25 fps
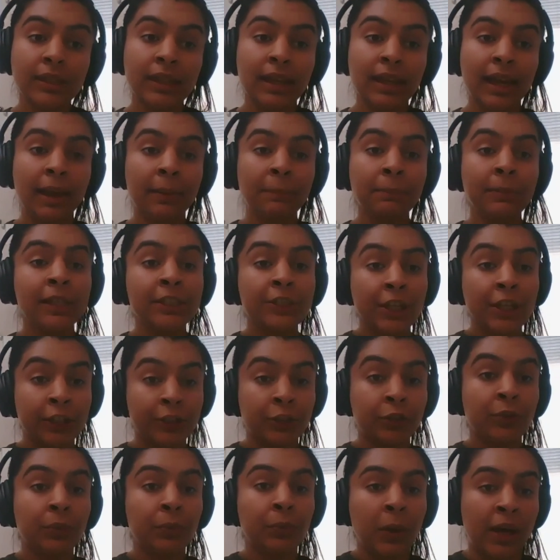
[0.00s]
And Bijal,
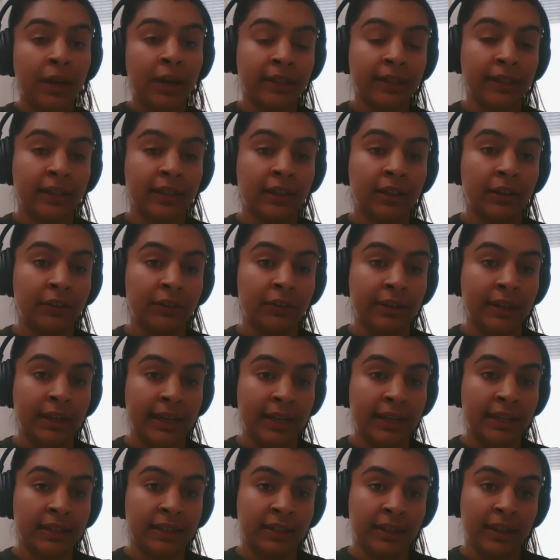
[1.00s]
you're working
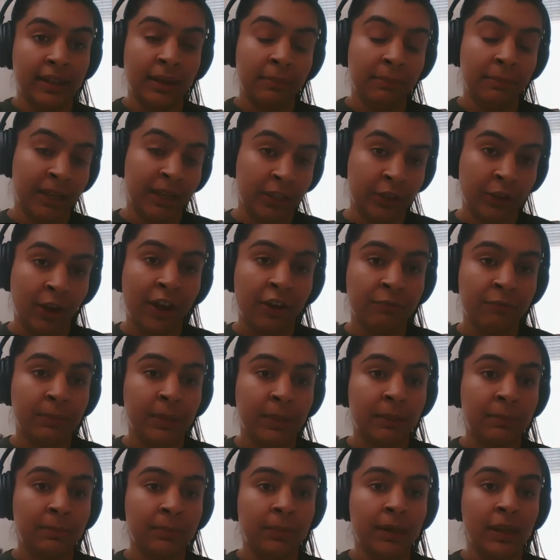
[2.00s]
currently, and you have
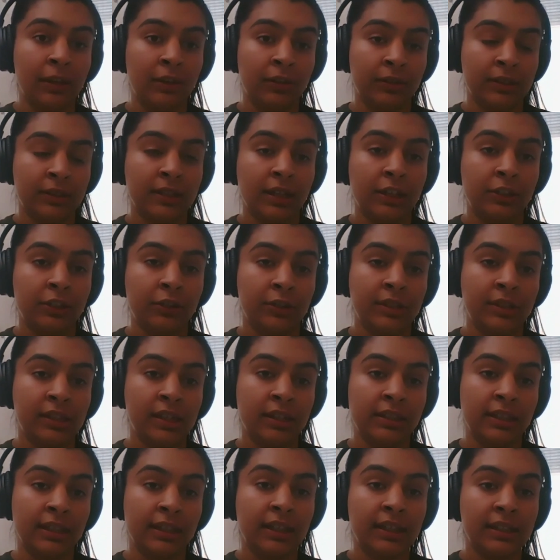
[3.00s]
been alongside your
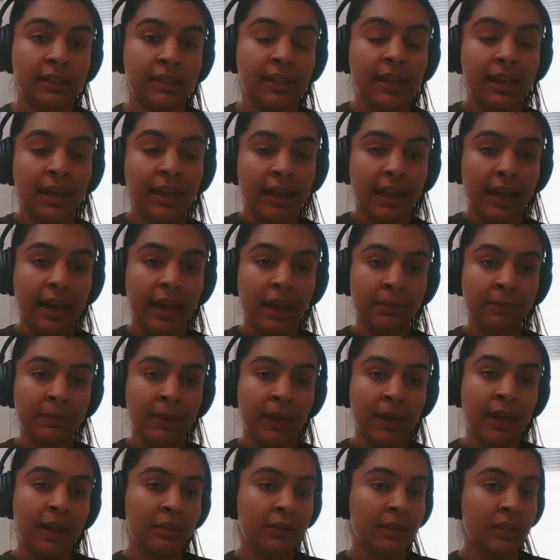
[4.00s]
studies.
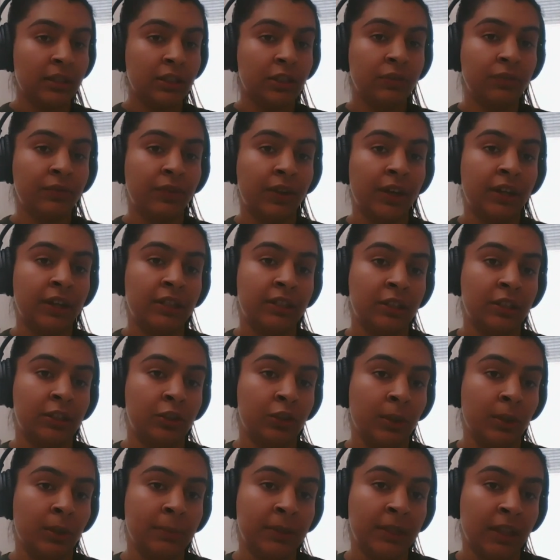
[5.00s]
How did you find
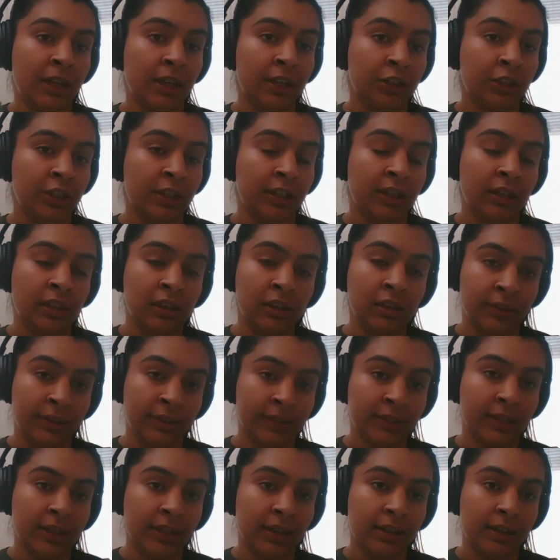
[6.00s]
job searching
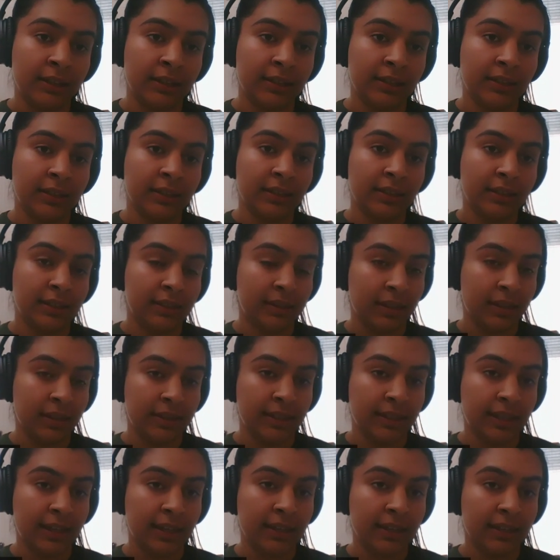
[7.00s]
alongside
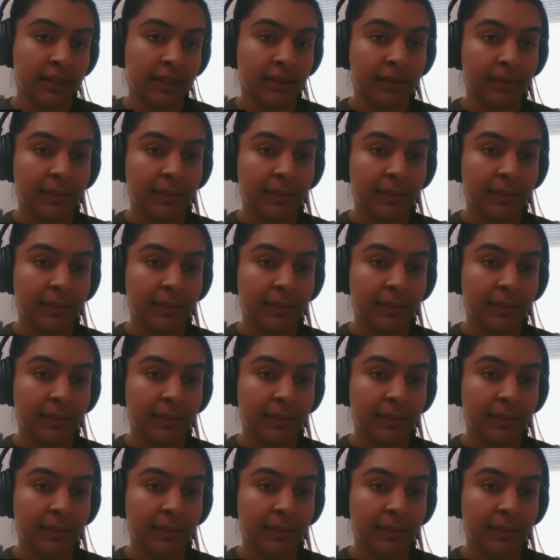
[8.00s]
studying?